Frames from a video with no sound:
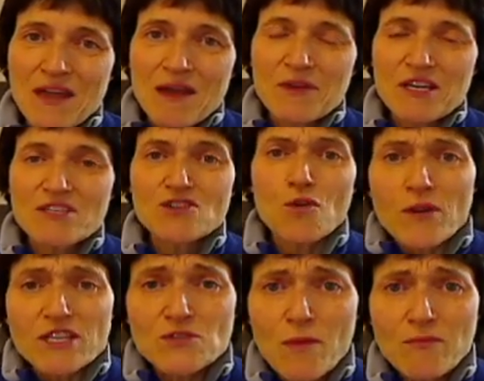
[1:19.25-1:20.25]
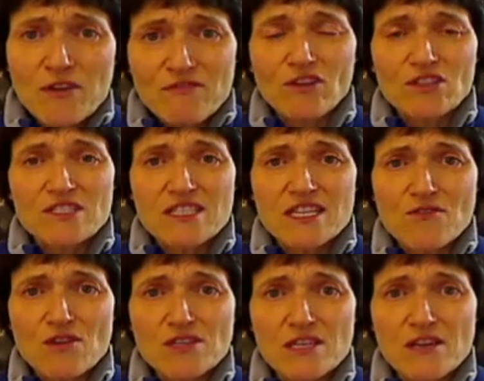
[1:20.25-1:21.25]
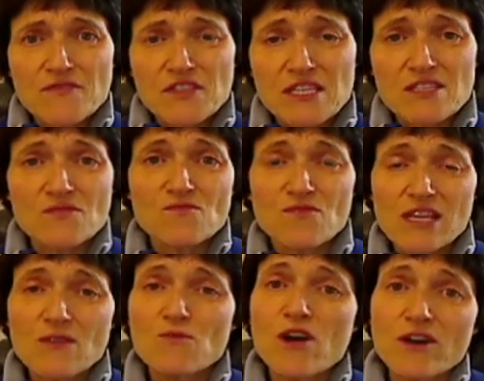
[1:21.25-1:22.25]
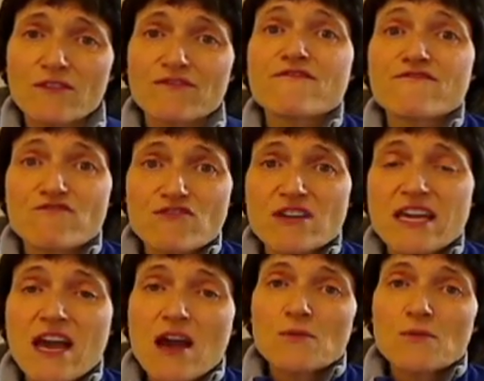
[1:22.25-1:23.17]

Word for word: because always when we volunteer our services and really work for free